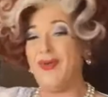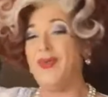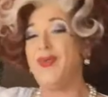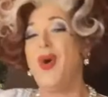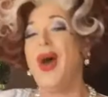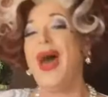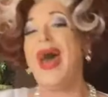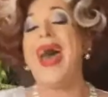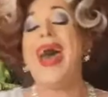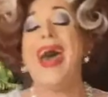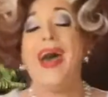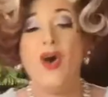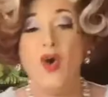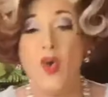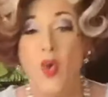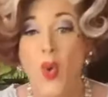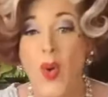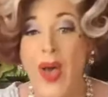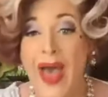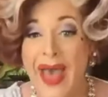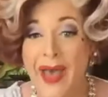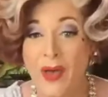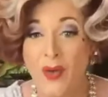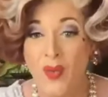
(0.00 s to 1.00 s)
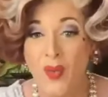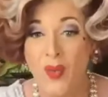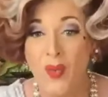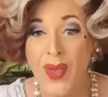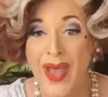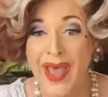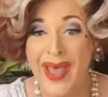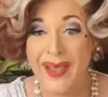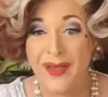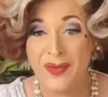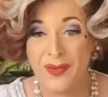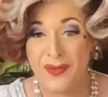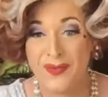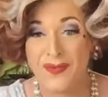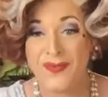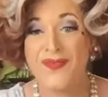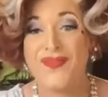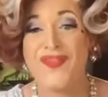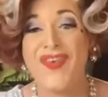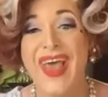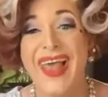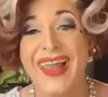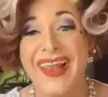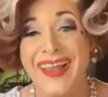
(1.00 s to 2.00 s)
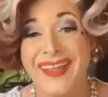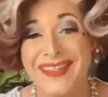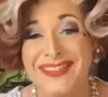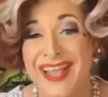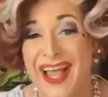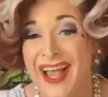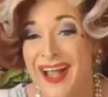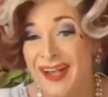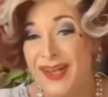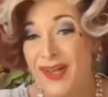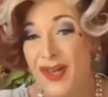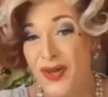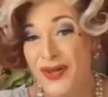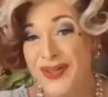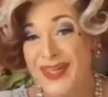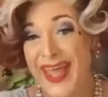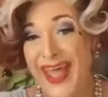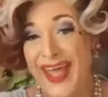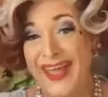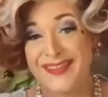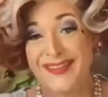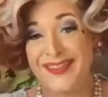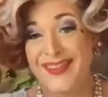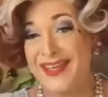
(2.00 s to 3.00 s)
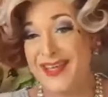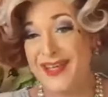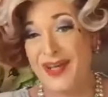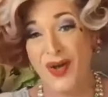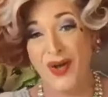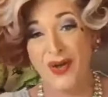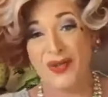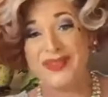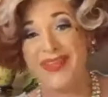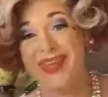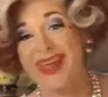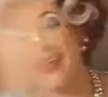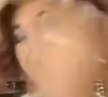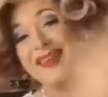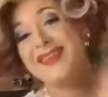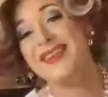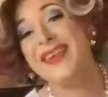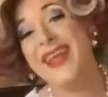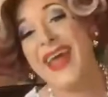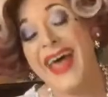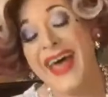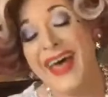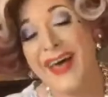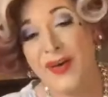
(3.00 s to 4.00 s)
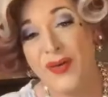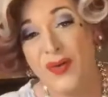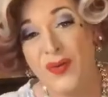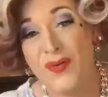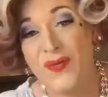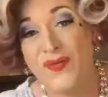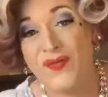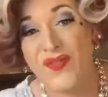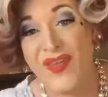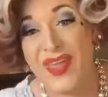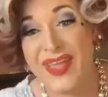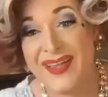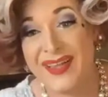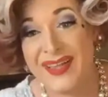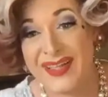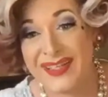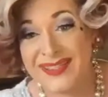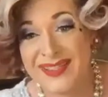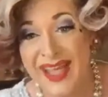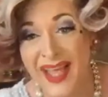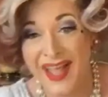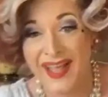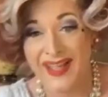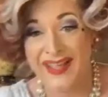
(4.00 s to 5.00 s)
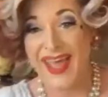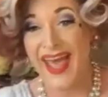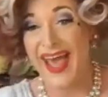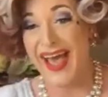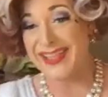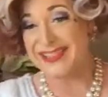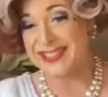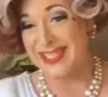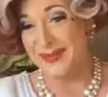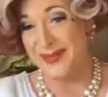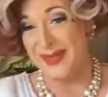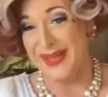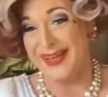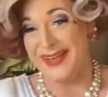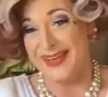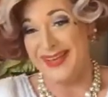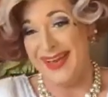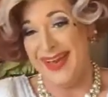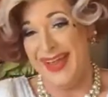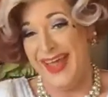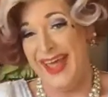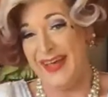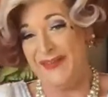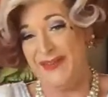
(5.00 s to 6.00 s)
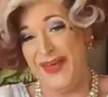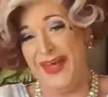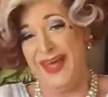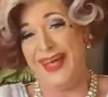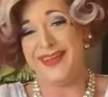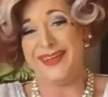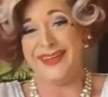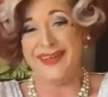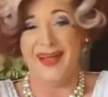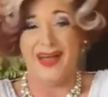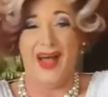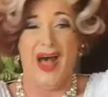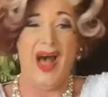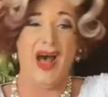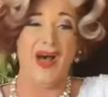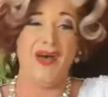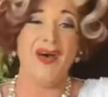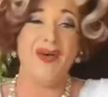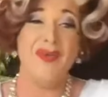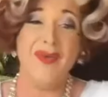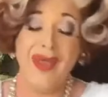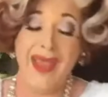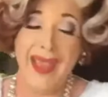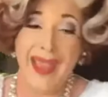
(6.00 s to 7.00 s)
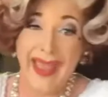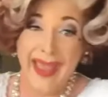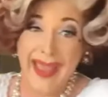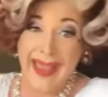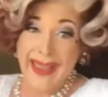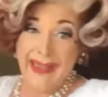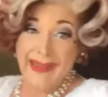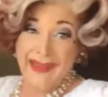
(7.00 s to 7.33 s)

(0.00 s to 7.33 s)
wow, fellas, look at the old girl now, fellas, God, you will never go away